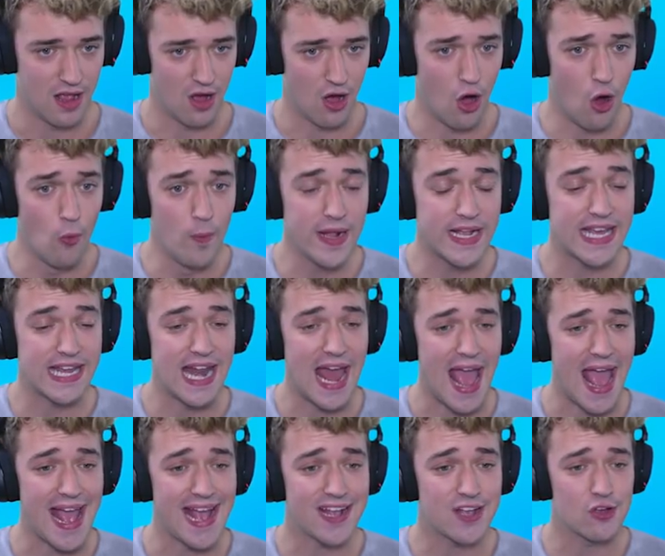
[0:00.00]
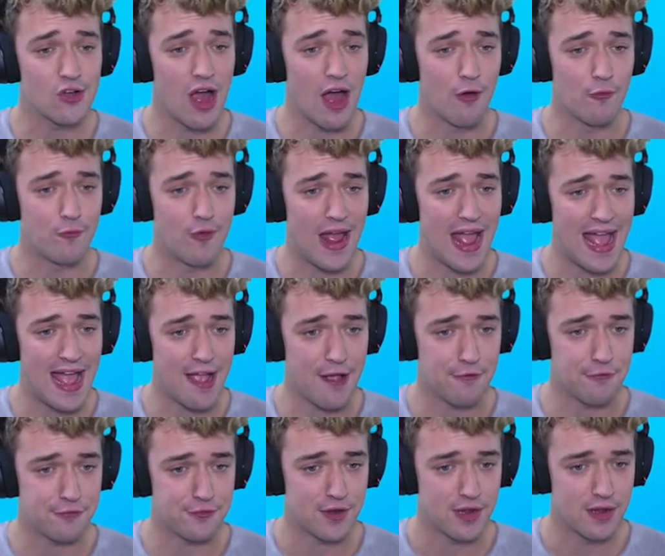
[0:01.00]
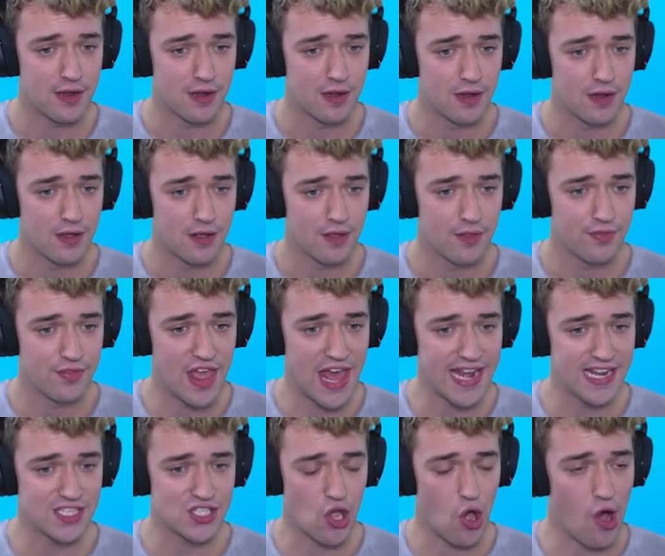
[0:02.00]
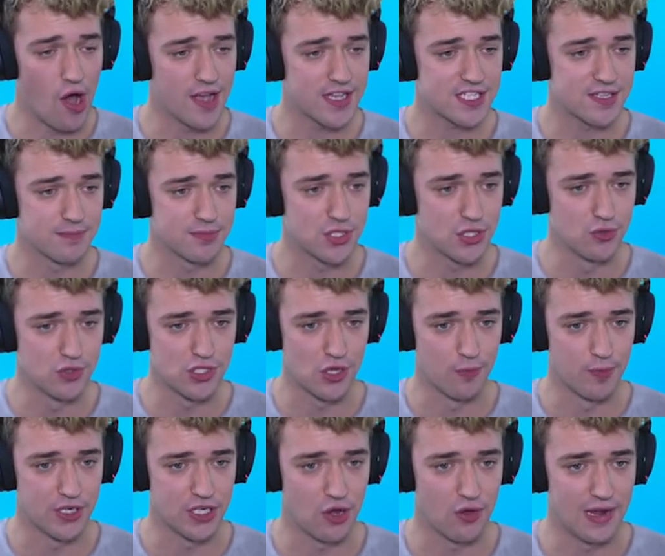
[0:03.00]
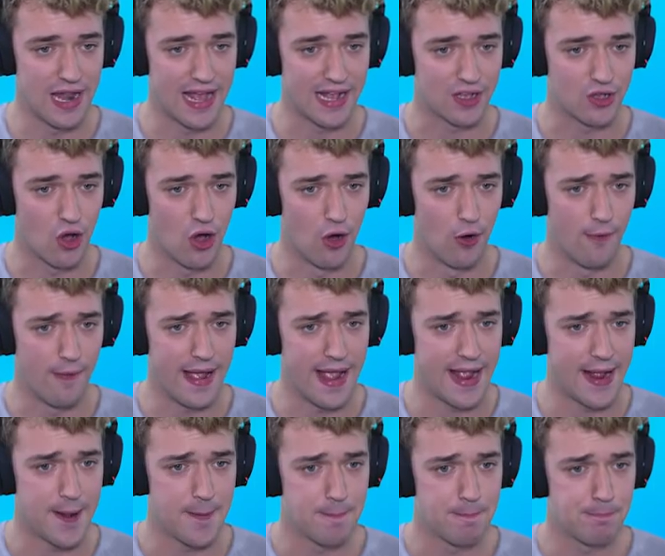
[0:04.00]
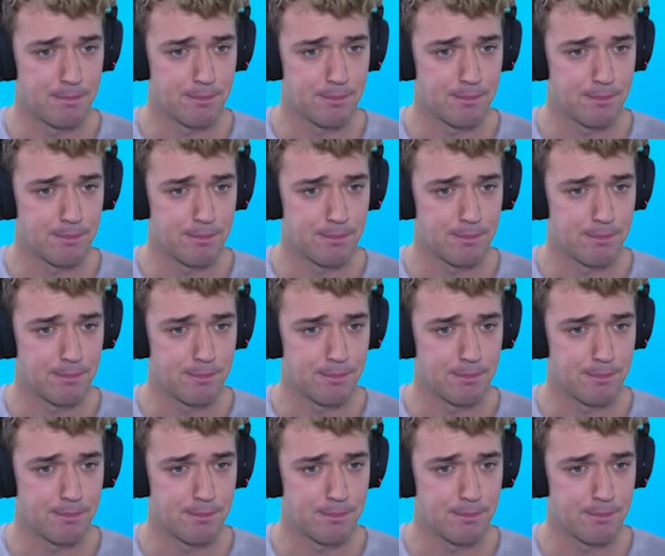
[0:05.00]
Oh, we can anchor our raft. That is awesome, too, so we don't, like, go away.